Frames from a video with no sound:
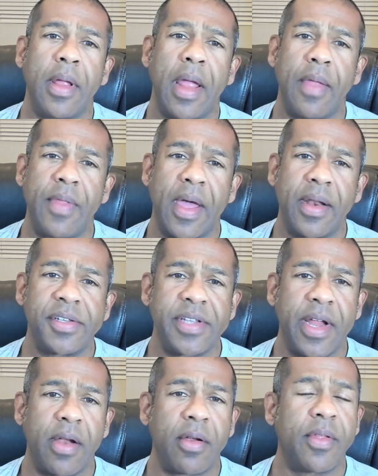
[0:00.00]
And that is
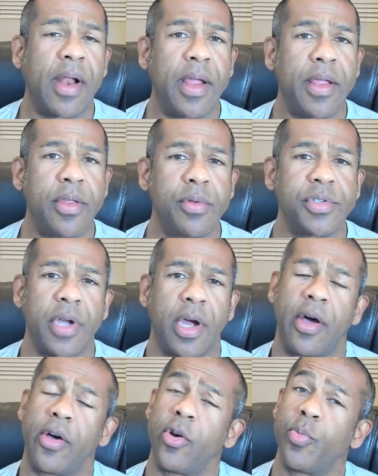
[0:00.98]
the area that I use
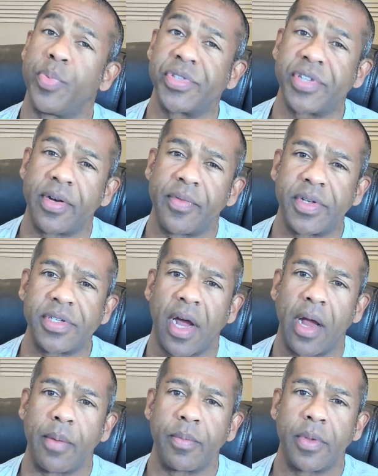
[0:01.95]
100% of the
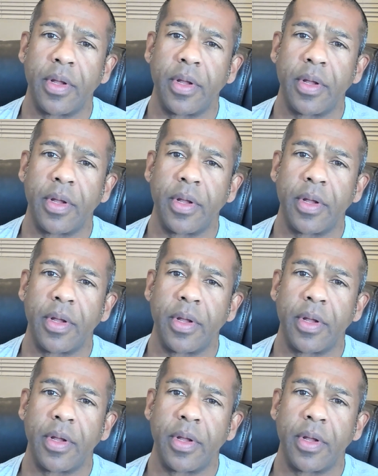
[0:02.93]
time.